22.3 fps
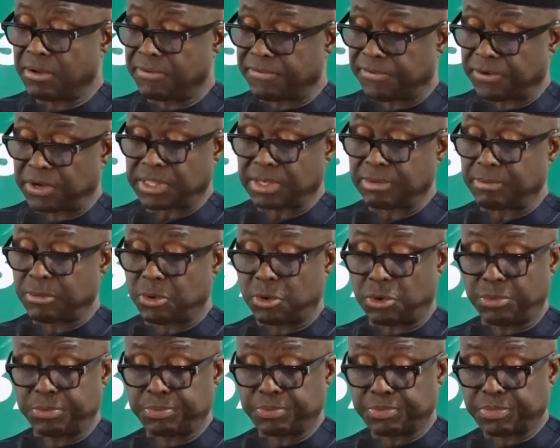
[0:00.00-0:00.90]

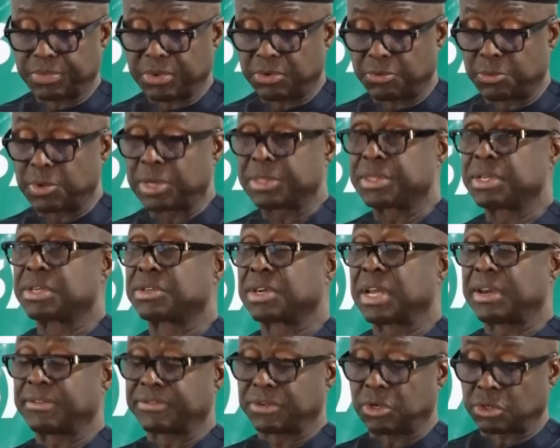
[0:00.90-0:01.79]
Furthermore, when the
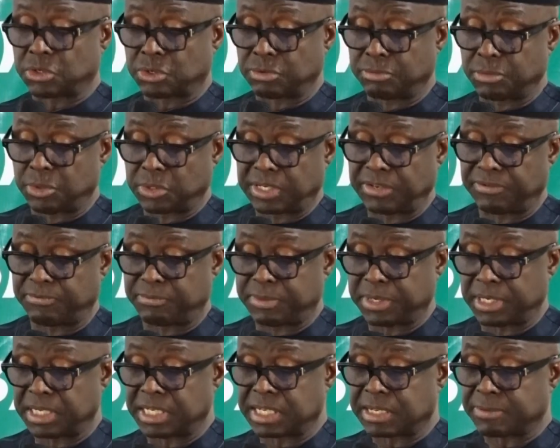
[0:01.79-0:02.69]
draft automotive
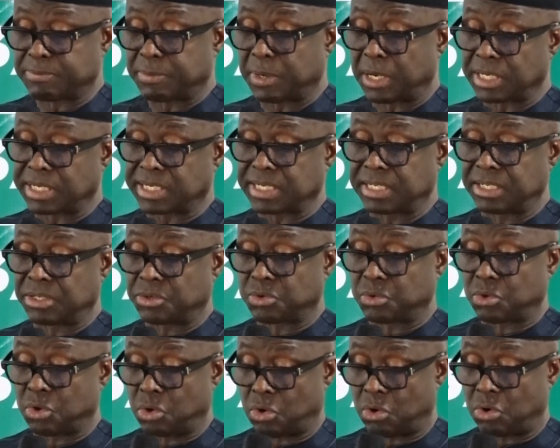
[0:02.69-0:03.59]
bill is passed
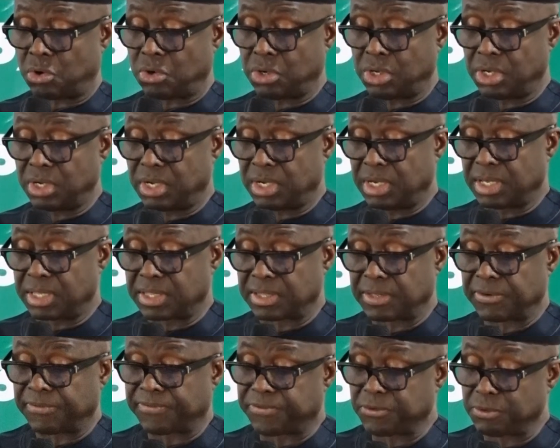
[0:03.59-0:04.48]
into law,
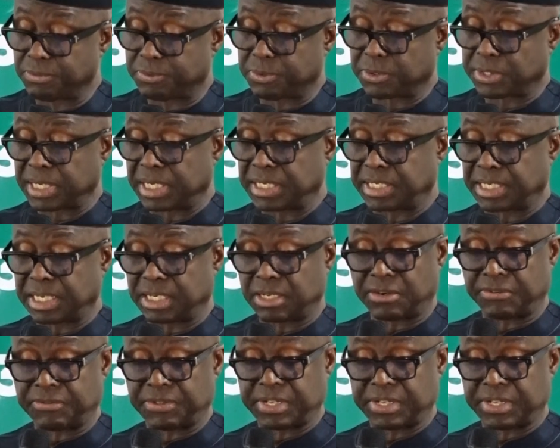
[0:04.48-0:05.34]
the full potential of